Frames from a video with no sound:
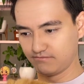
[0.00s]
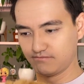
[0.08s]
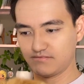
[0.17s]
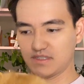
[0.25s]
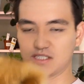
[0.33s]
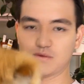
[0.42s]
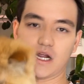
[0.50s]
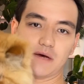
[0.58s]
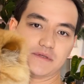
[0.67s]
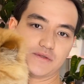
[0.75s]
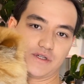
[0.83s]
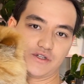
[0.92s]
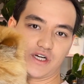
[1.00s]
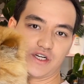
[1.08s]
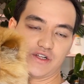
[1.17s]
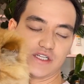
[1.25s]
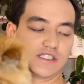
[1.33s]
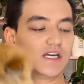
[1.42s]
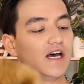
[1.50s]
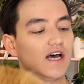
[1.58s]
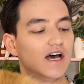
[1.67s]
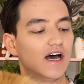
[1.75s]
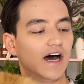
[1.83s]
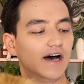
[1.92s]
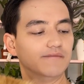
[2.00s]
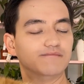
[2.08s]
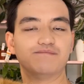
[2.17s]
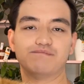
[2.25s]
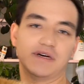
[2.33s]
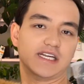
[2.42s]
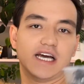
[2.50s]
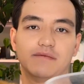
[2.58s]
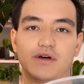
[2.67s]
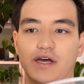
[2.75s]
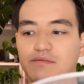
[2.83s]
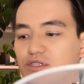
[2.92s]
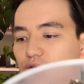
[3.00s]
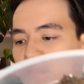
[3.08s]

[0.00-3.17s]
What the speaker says: This is what happens when you try to do this. But yeah, okay, so it's